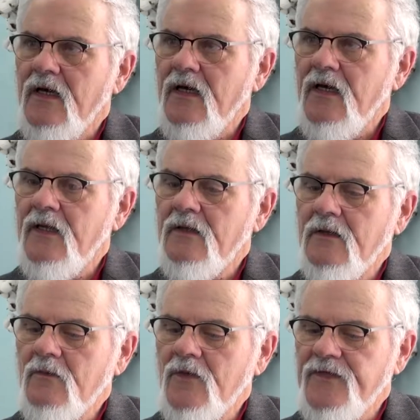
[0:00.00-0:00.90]

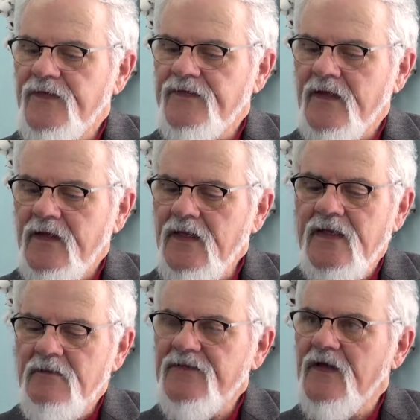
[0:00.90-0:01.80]
in which he said
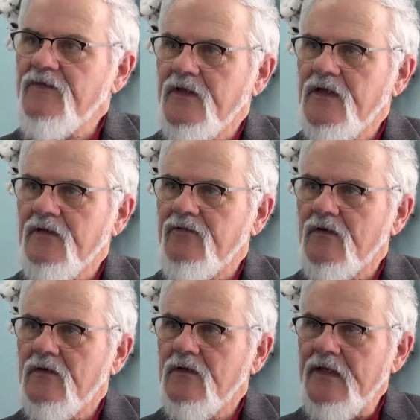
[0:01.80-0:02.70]
he himself did
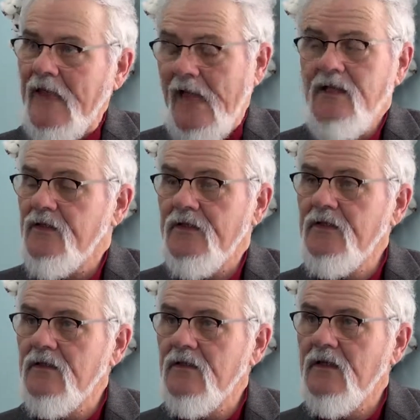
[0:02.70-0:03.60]
evil. He hated
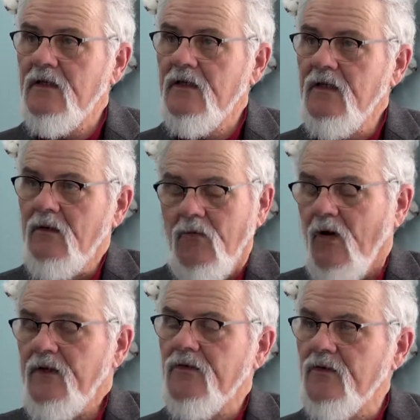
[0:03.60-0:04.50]
it, didn't
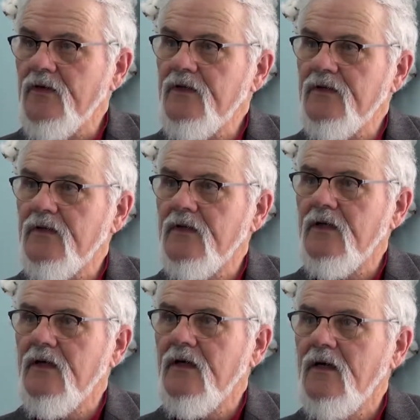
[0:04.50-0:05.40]
want to do it.
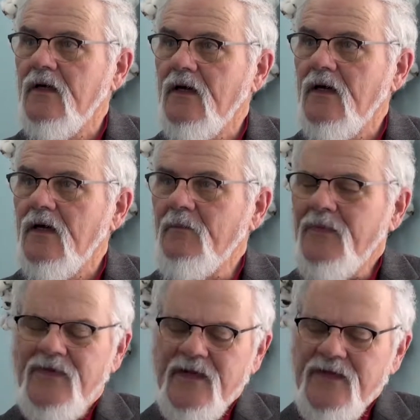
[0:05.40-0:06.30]

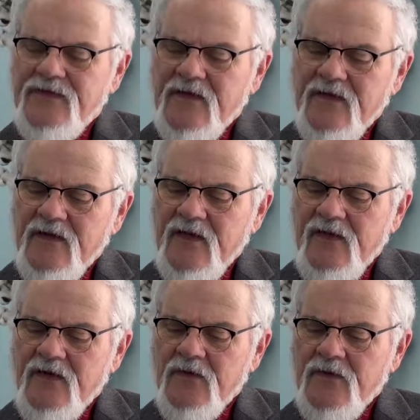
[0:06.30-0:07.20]
But then he said, in the day
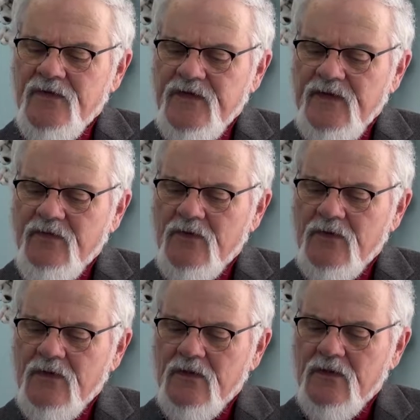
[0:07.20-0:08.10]
that I do this
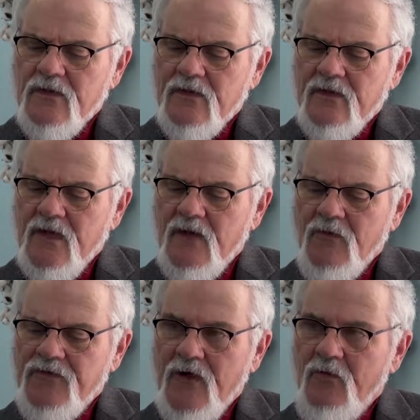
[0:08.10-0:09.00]
evil that I
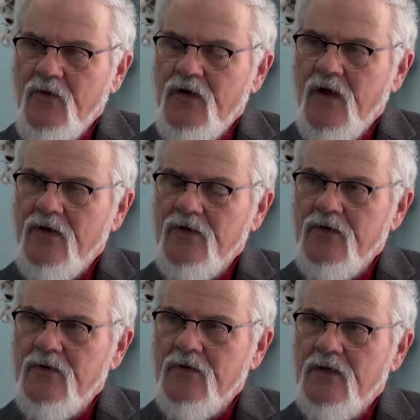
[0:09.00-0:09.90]
wish I would not
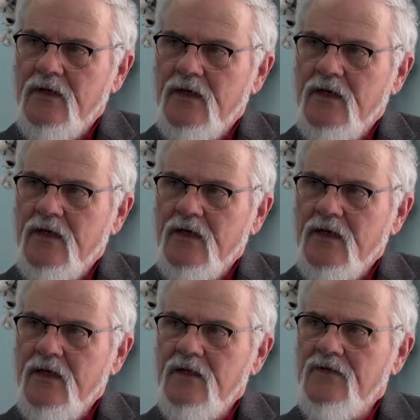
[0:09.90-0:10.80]
do,
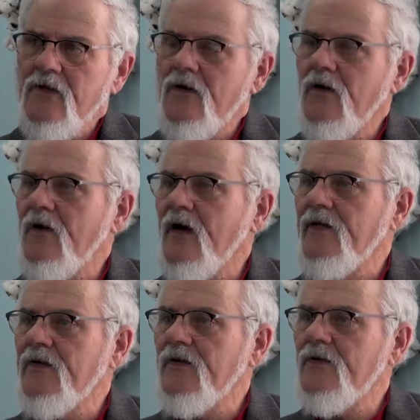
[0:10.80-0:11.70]
it is no longer
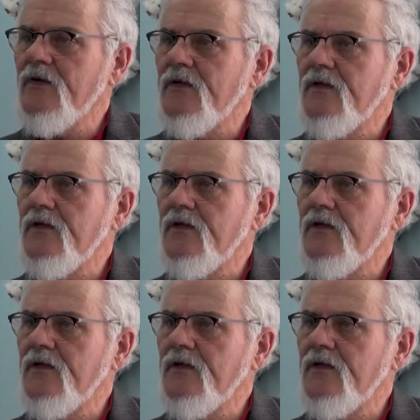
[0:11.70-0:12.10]
I that do it,